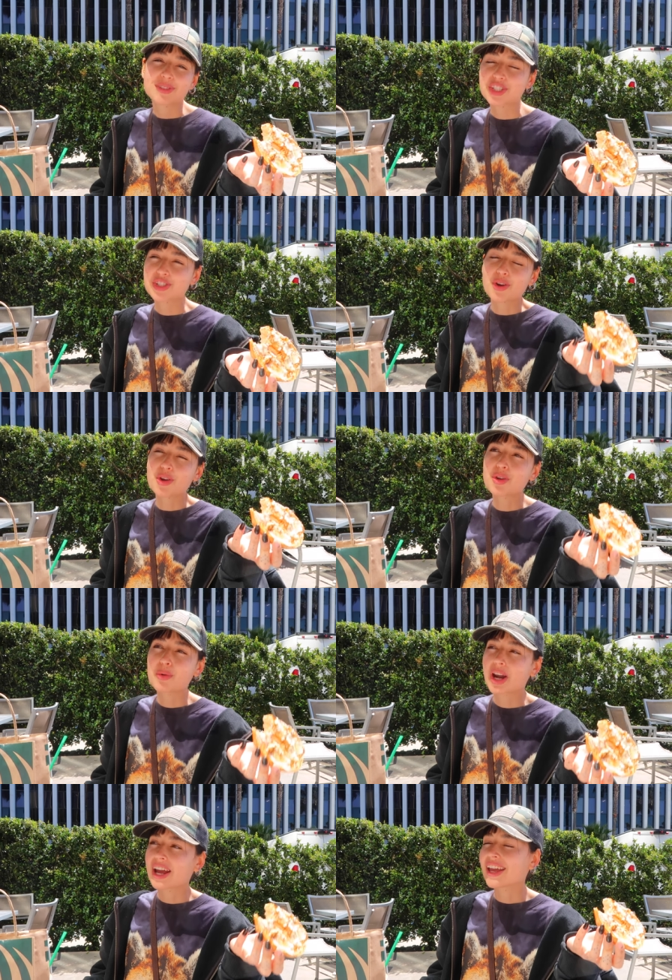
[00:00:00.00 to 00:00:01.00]
just showing
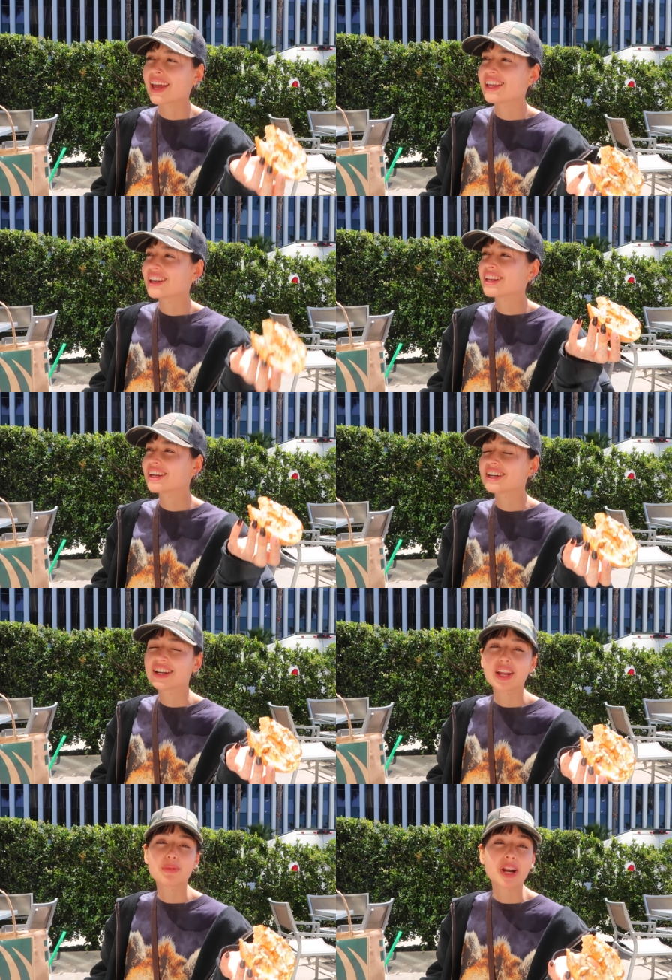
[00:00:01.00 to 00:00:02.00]
you what I ate here
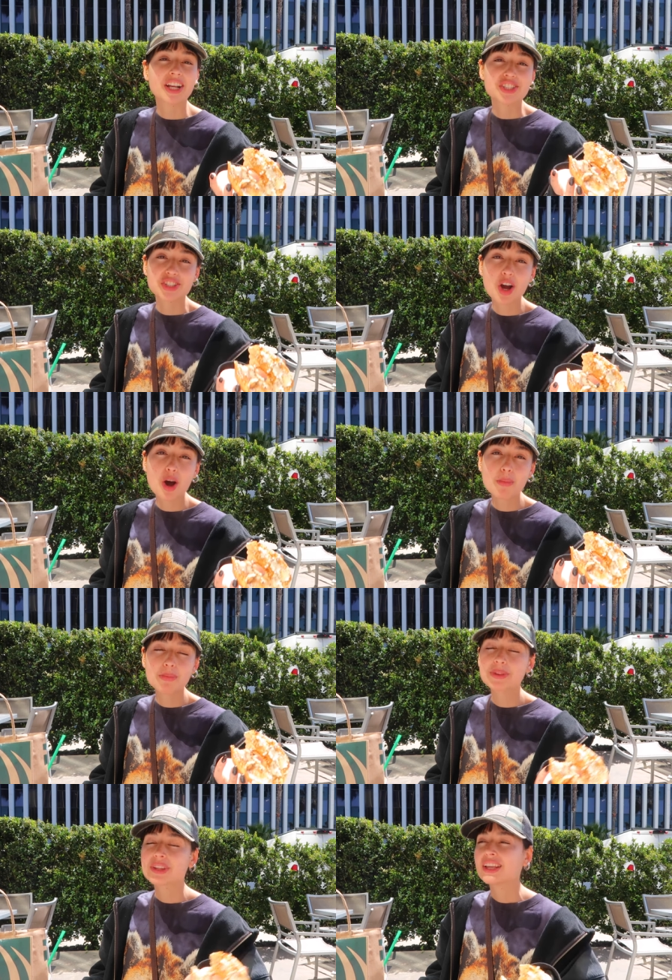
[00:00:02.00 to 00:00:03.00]
and what I shopped.
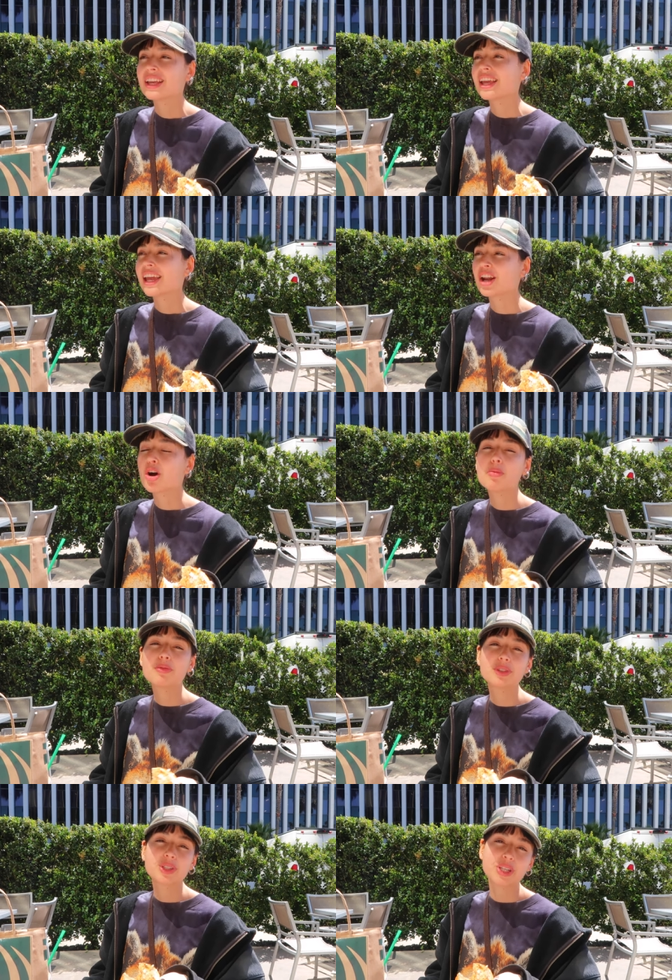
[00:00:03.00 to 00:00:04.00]
And
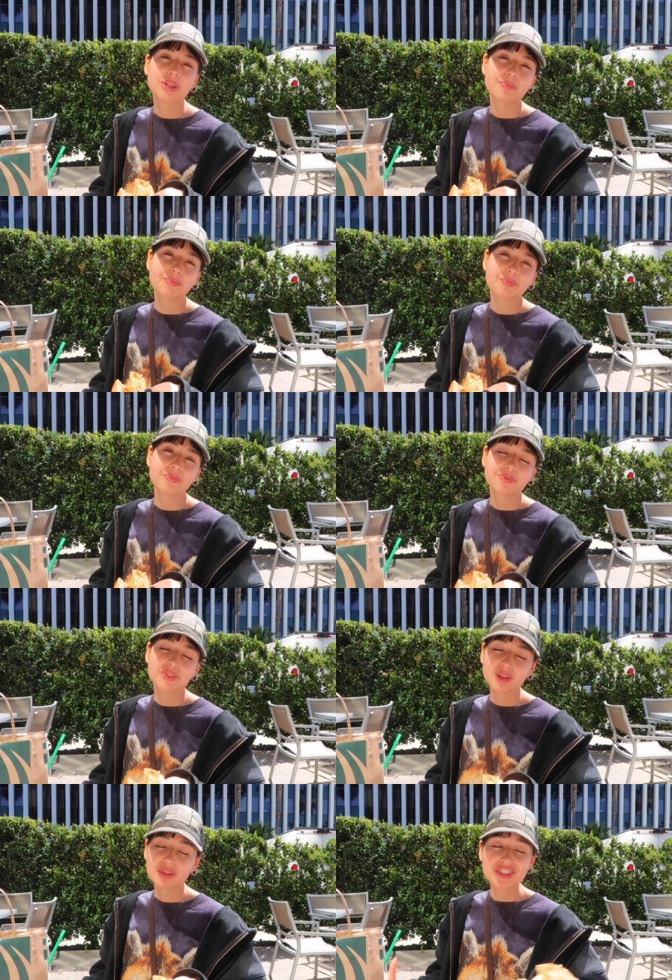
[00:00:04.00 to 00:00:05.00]
hopefully
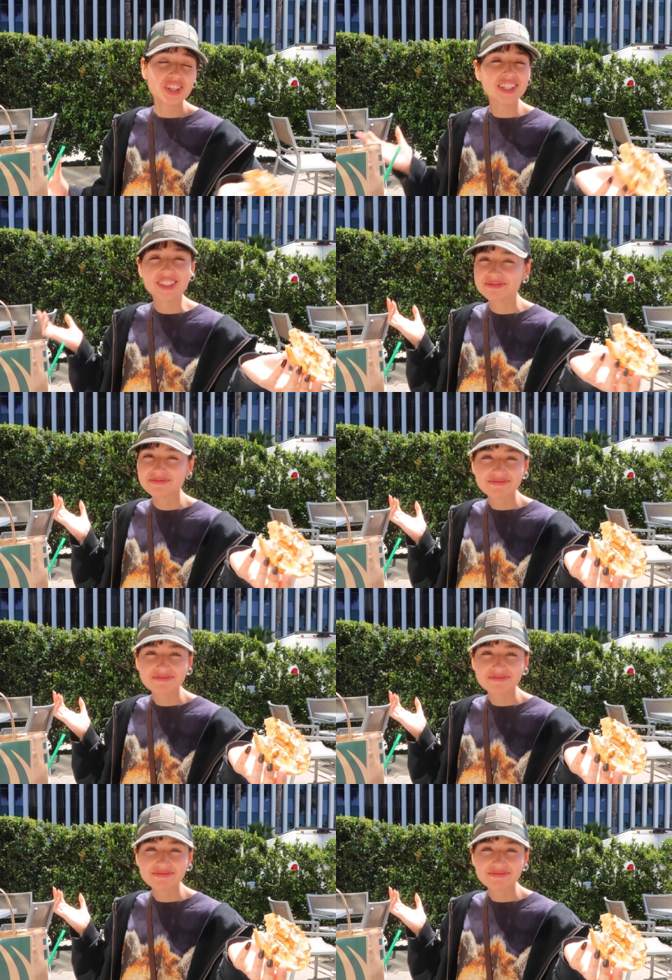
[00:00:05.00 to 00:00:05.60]
you enjoy it.